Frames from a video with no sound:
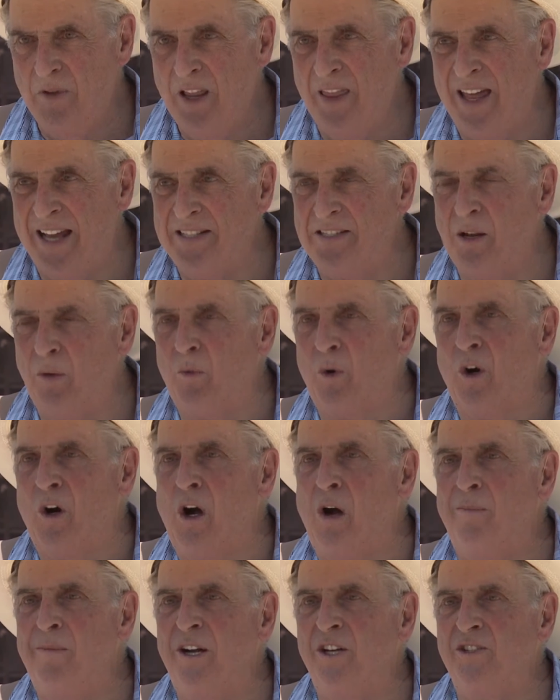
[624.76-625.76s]
they said, we're
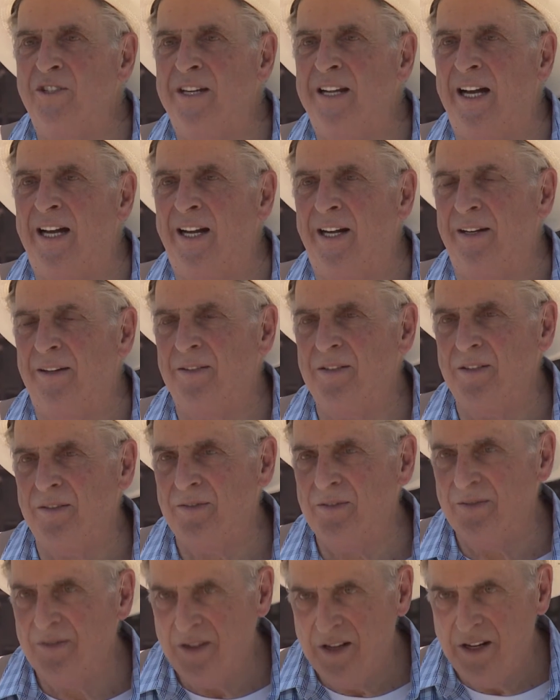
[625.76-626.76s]
almost done.
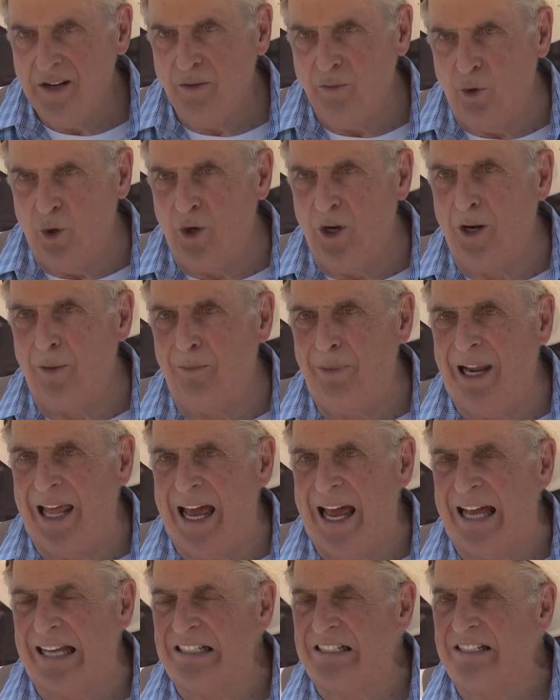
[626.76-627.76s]
We're gonna
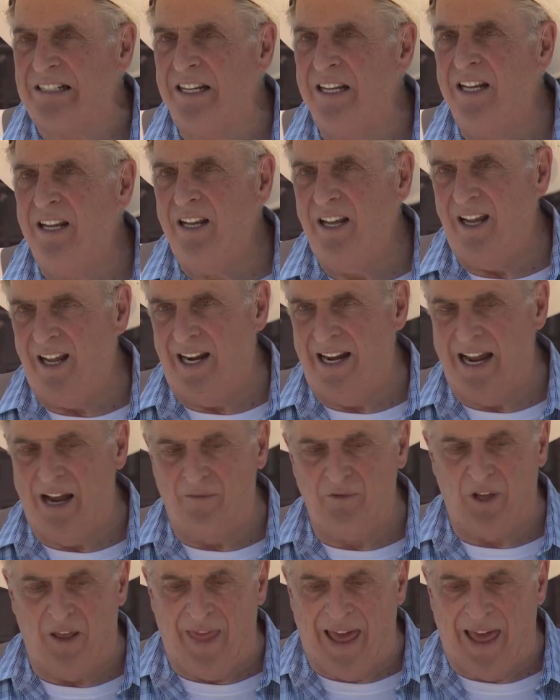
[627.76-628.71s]
blast. And after